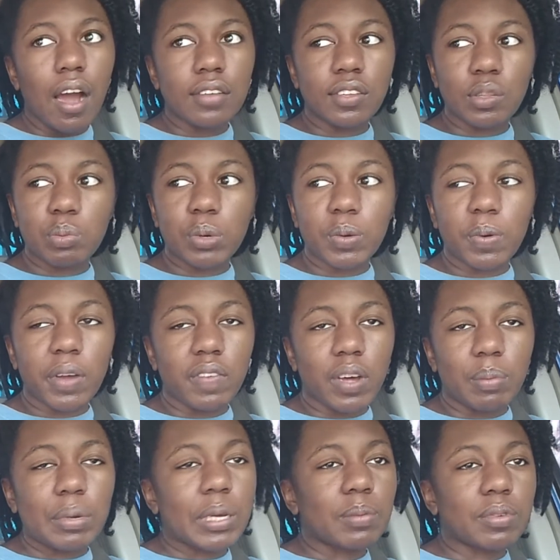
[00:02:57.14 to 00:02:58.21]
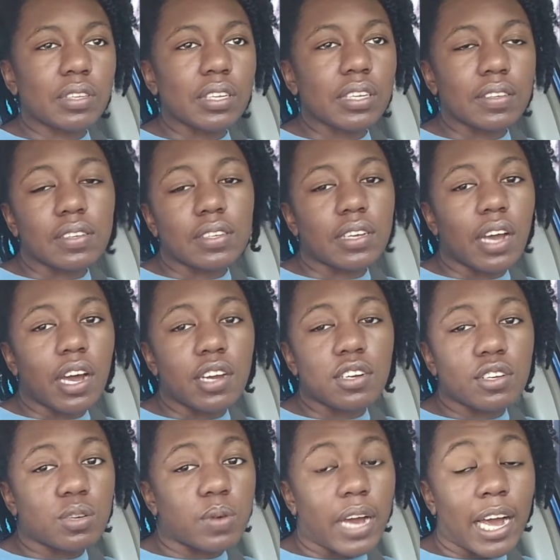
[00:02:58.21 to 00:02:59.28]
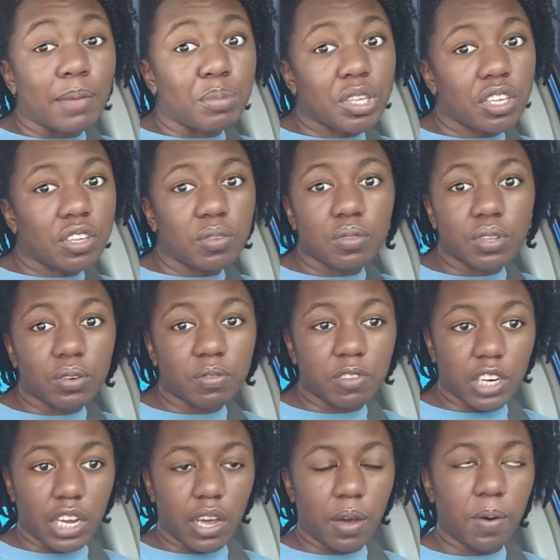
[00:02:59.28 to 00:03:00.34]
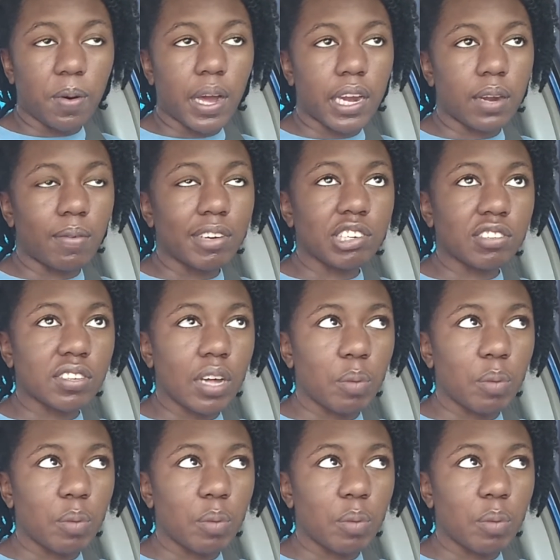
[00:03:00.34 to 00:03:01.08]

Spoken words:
to the point where I've not been able to like sit down and do a happy, cute little video. I know I just